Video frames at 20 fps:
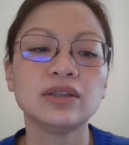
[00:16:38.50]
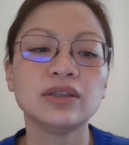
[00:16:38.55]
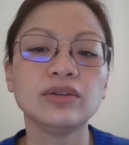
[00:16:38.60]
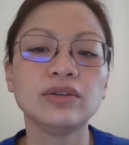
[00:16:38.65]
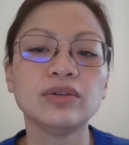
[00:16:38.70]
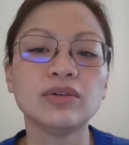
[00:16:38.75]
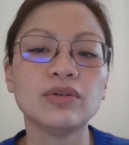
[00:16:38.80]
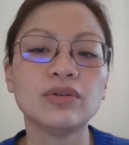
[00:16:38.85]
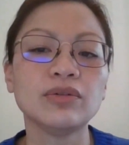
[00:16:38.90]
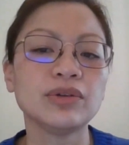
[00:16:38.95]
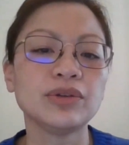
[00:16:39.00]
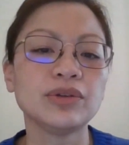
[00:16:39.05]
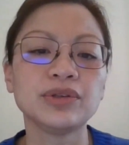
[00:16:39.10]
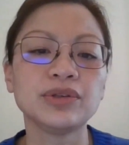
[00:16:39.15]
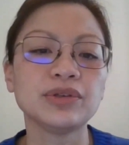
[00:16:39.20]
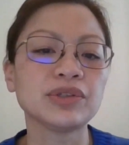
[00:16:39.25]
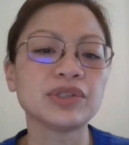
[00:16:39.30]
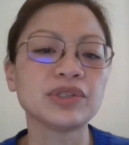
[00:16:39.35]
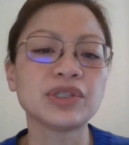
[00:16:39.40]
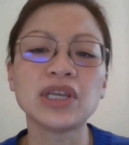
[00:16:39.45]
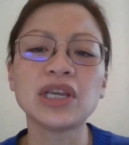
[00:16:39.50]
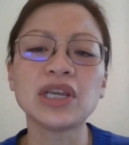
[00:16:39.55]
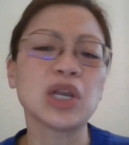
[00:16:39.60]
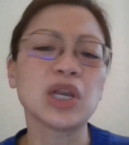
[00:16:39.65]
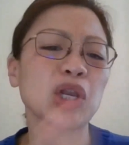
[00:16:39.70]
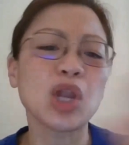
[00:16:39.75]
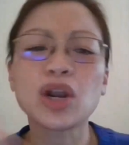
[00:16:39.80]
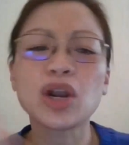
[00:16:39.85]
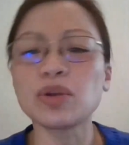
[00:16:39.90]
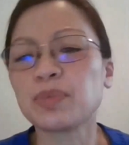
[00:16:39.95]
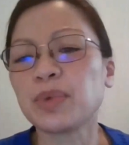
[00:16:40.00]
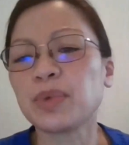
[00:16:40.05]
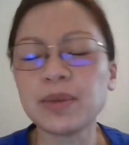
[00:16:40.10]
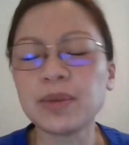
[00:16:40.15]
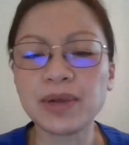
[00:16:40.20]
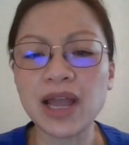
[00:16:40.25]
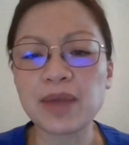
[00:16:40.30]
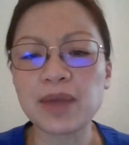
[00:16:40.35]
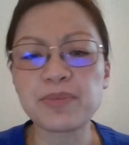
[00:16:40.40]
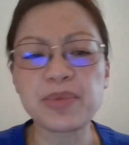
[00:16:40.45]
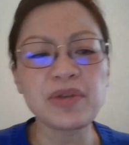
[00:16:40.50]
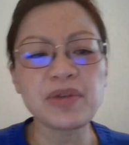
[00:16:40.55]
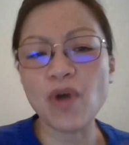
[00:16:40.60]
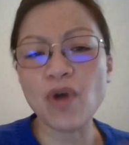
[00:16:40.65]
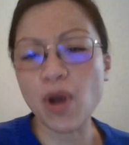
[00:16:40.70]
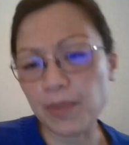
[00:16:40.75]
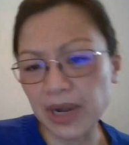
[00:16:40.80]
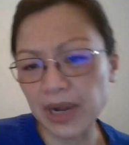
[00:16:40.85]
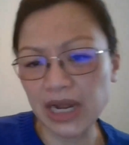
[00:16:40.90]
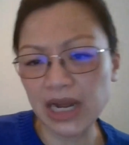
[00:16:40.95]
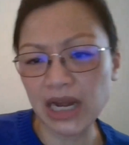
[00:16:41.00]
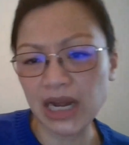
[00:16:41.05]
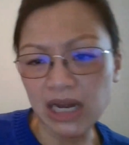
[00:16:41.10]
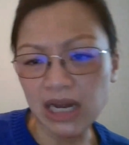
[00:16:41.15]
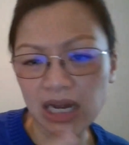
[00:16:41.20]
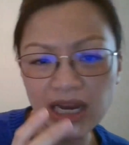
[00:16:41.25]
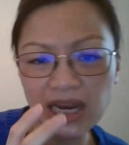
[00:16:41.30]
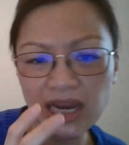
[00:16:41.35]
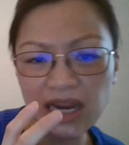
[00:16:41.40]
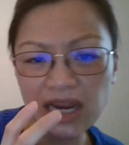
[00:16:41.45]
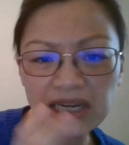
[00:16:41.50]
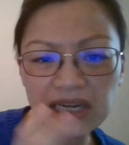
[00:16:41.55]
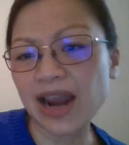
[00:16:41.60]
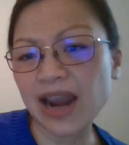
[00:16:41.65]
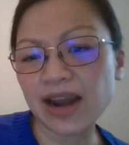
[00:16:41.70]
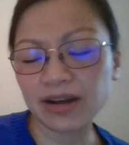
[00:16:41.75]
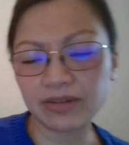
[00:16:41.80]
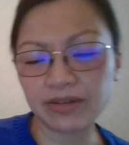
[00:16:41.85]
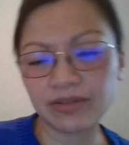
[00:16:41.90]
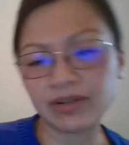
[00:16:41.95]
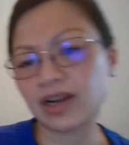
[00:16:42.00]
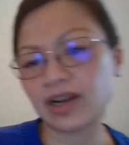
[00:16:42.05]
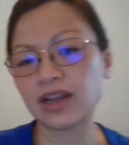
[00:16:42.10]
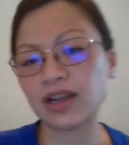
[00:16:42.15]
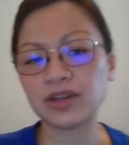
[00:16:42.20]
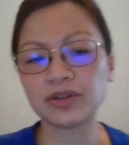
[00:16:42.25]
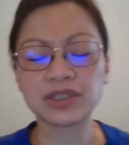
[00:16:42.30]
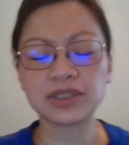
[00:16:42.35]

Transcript: you're seeing a lot of people having vomiting and diarrhea,